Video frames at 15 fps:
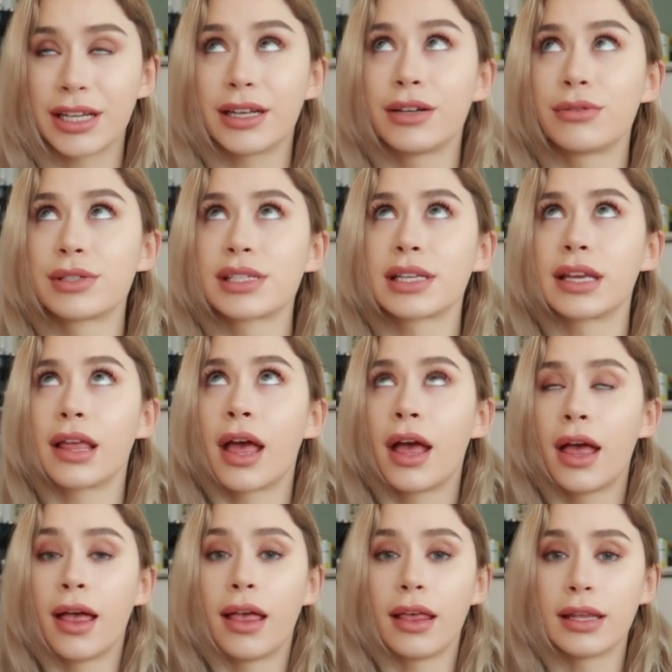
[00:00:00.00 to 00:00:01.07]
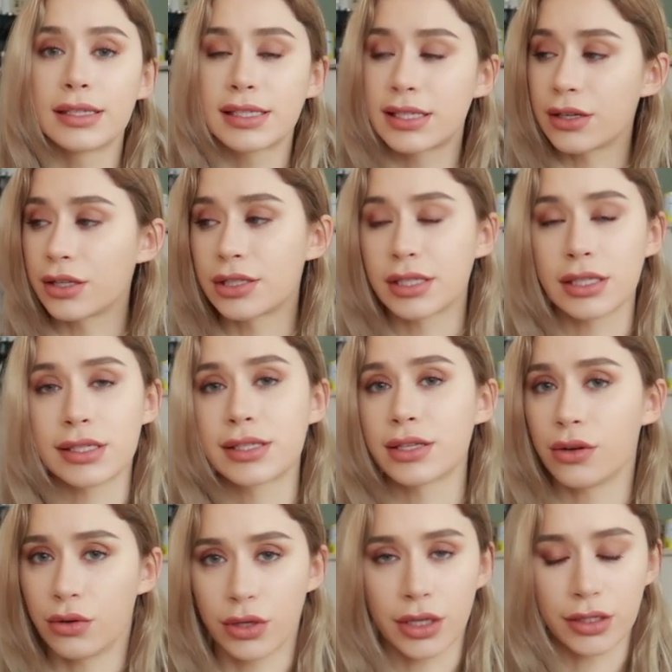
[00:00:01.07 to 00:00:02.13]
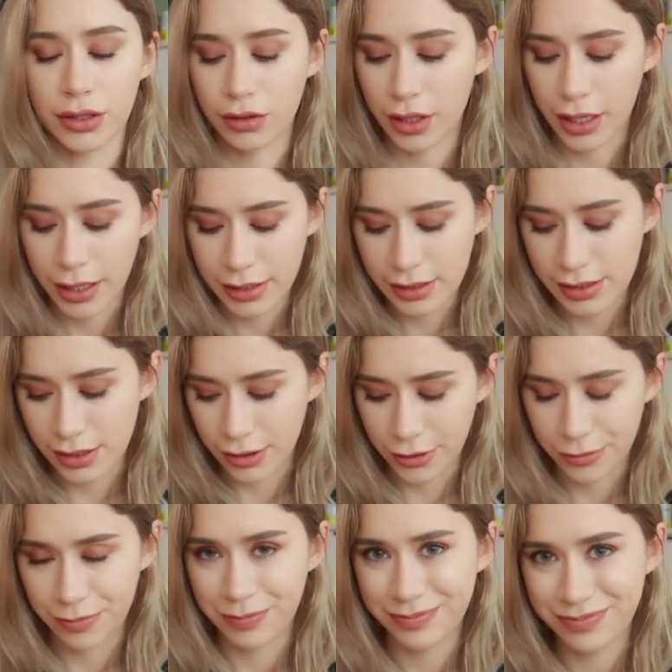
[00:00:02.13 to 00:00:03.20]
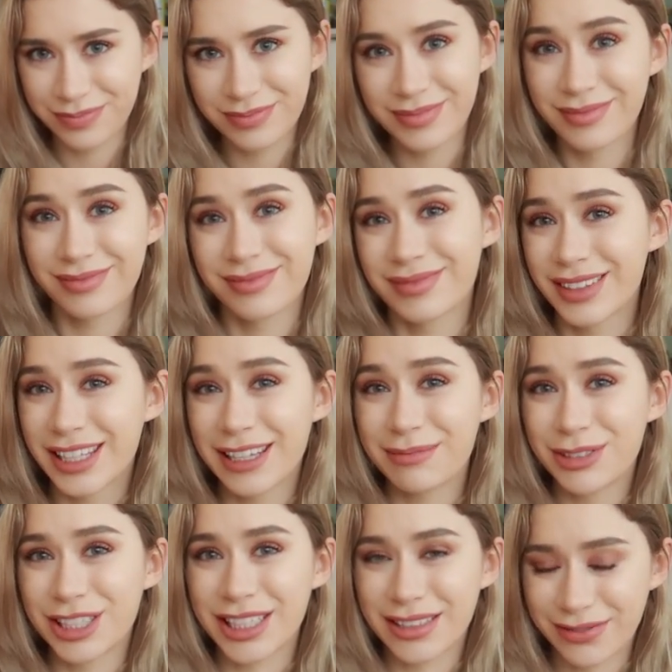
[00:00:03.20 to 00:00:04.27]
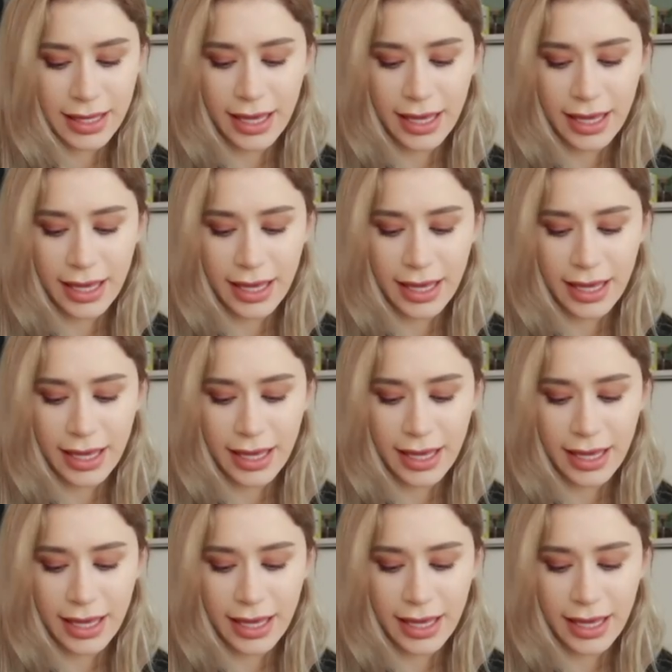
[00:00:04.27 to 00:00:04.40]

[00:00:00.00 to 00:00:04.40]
And it was like seriously so good, you guys. So kimchi.